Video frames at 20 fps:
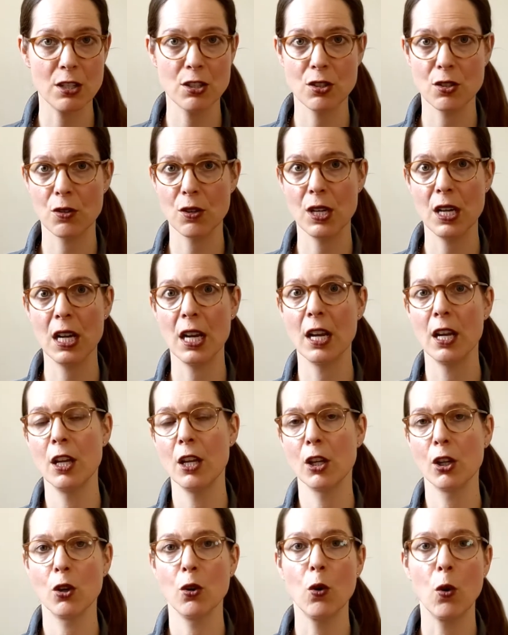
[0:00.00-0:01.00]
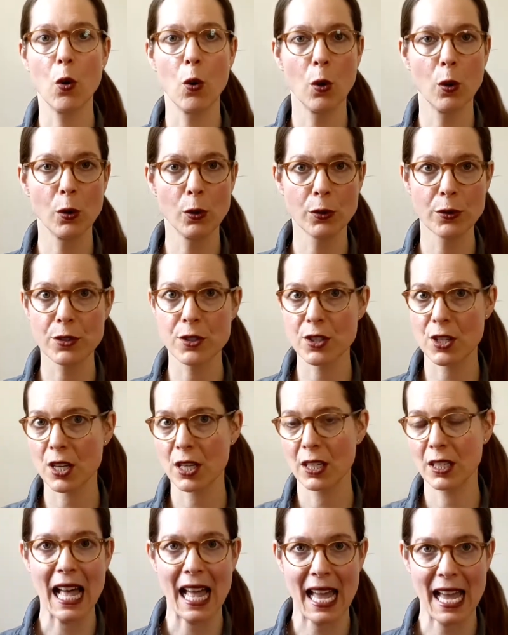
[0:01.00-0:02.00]
history, goals,
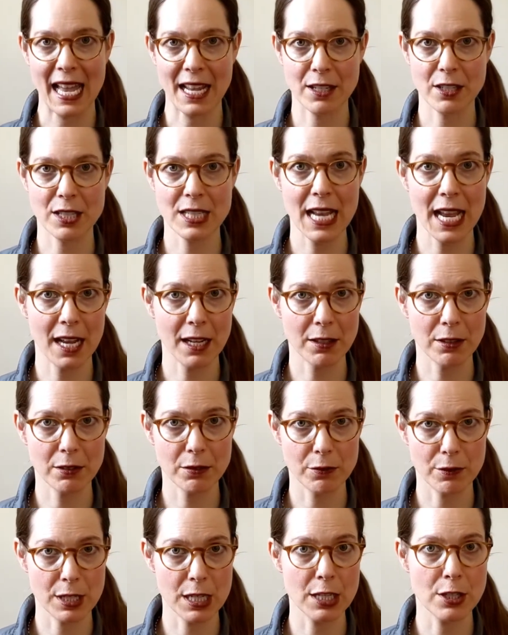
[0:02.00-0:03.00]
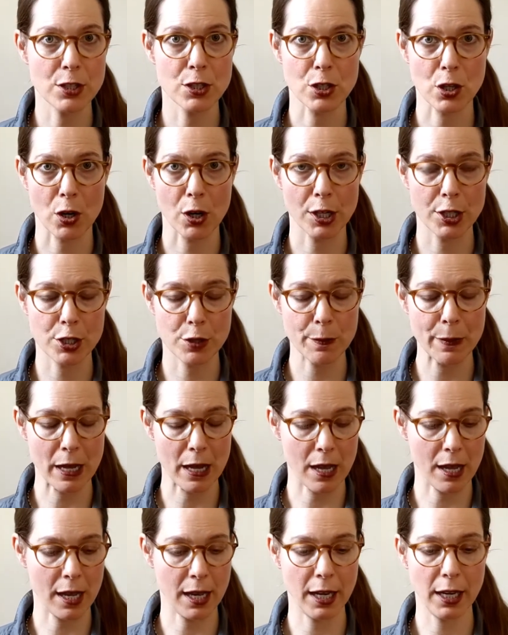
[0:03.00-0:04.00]
and then we start
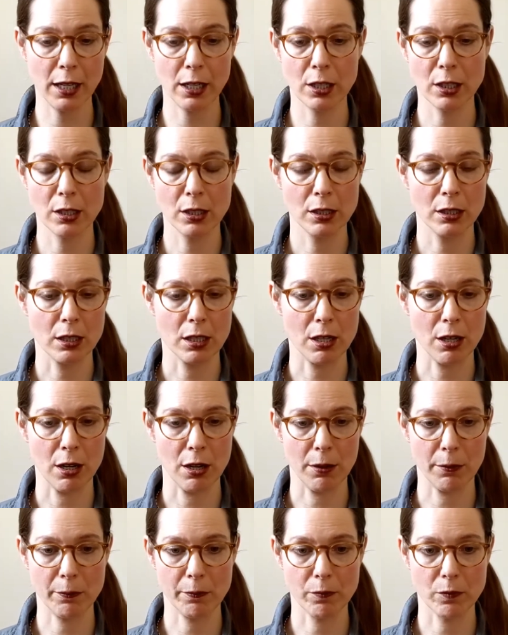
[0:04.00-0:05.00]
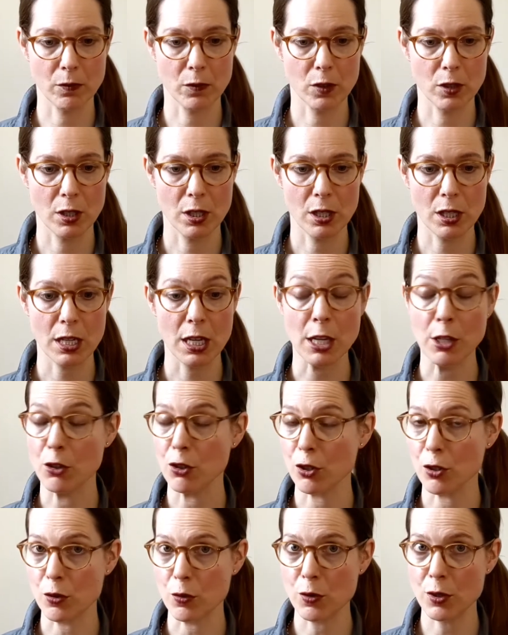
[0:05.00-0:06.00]
by um,
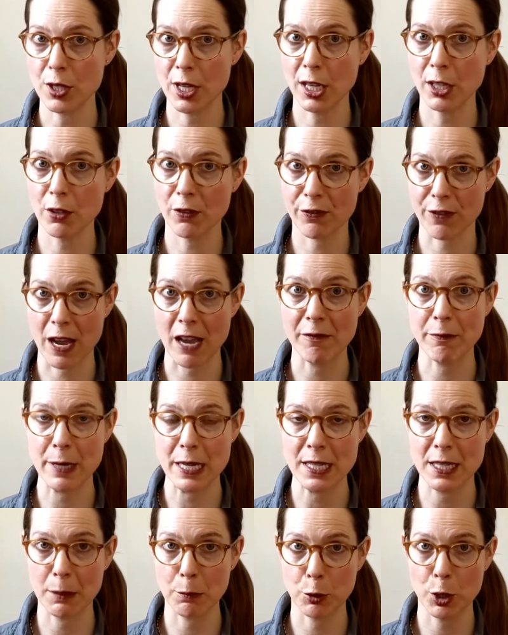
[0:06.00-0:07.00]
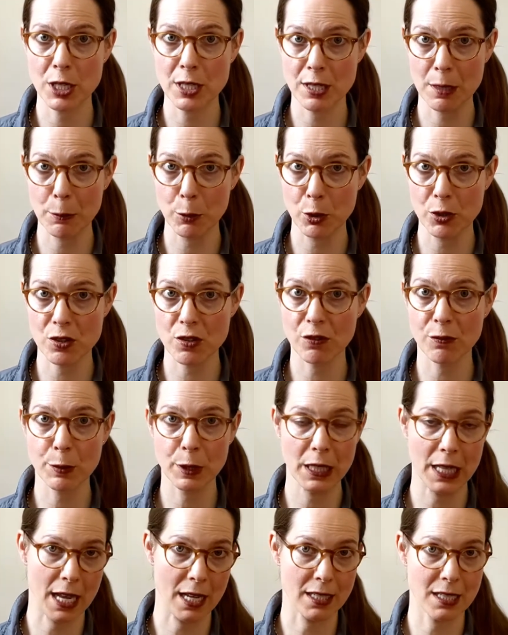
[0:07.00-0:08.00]
introducing the five basic principles of
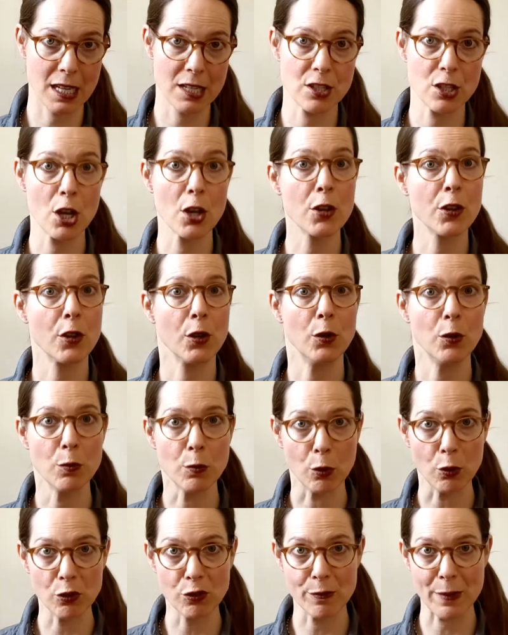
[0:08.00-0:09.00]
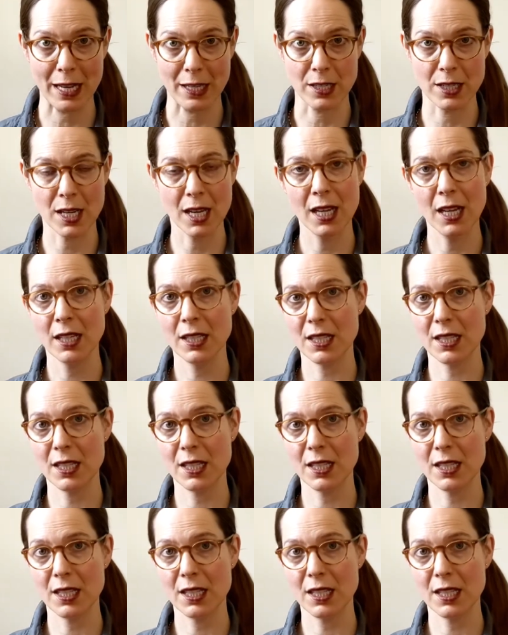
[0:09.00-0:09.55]
Pilates through movement.